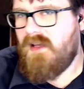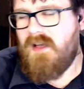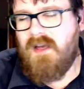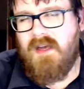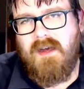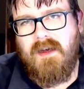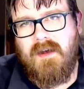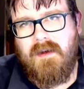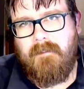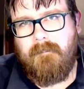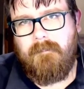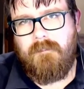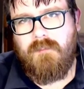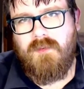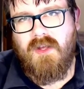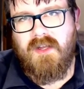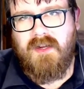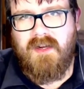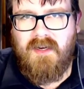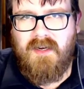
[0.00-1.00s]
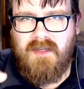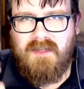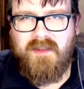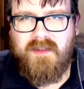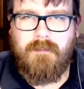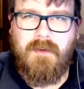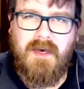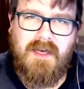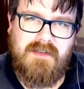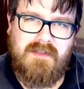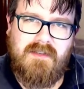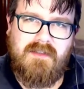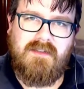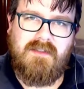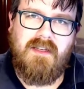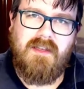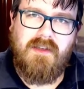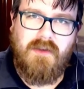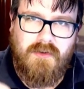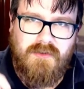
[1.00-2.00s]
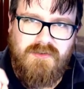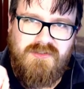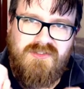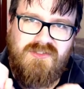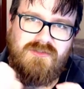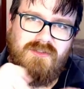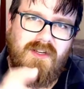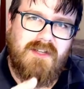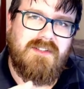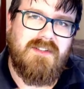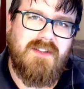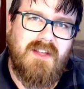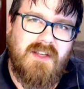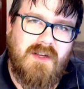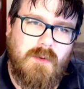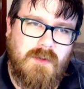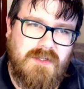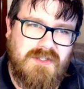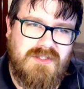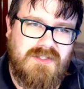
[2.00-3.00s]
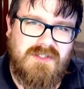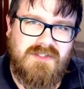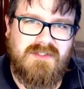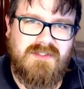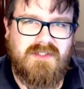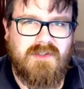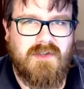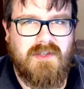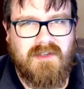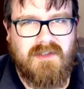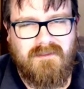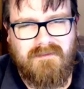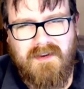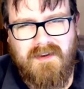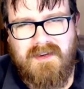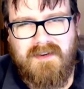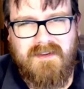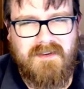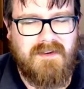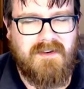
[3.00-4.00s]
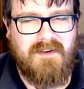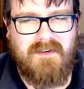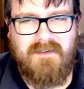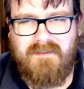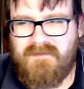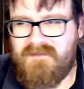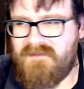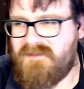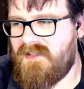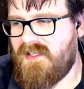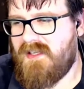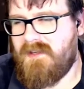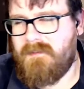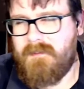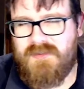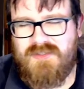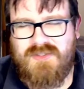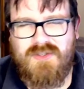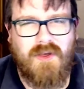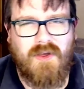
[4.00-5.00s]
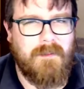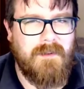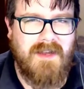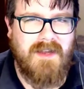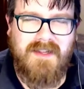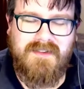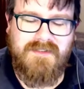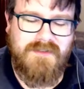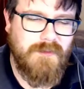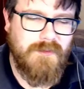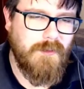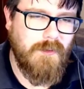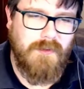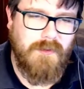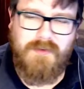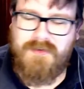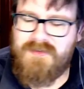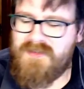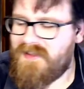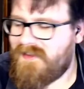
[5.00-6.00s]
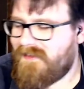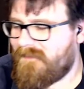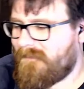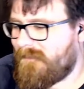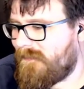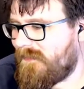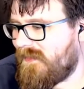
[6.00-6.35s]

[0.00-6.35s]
Um, I can click the button and go straight to that question so I can read it and um, snipe an answer on it or something.